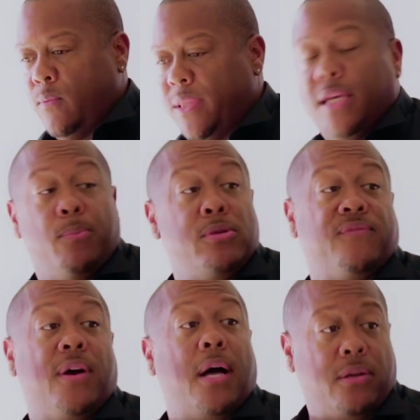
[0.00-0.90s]
communities
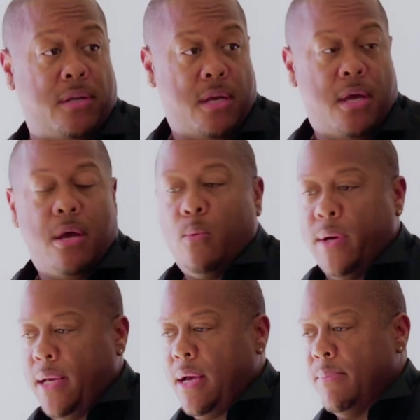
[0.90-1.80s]
of color
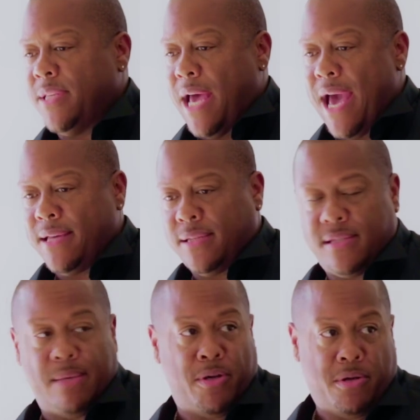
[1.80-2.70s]
when it comes to
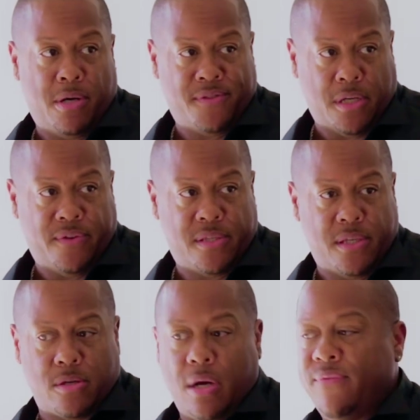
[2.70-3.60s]
accessing mental health
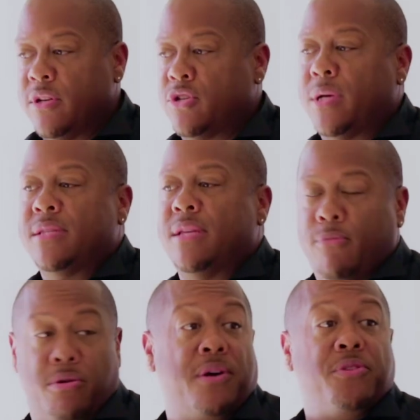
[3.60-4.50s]
services or even trusting
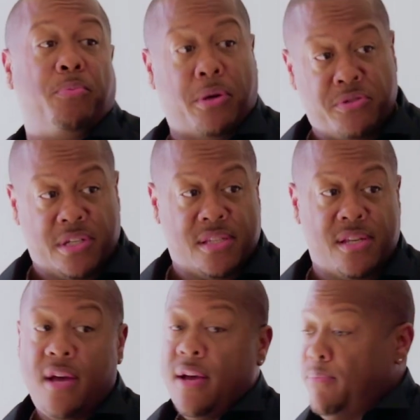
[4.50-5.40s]
mental health approaches.
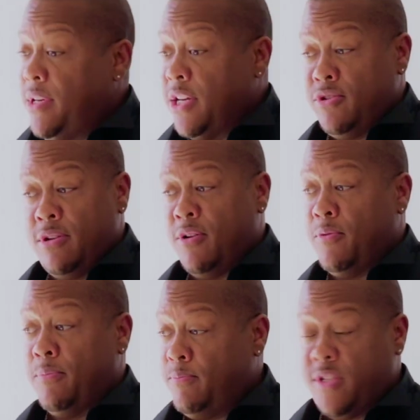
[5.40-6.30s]
Because,
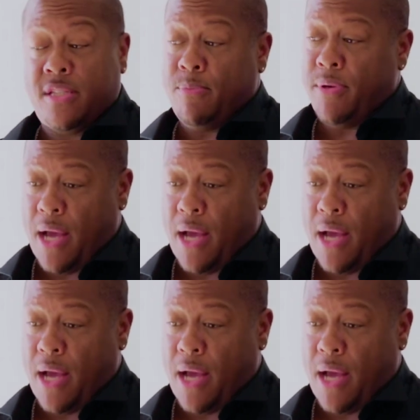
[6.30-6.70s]
just to be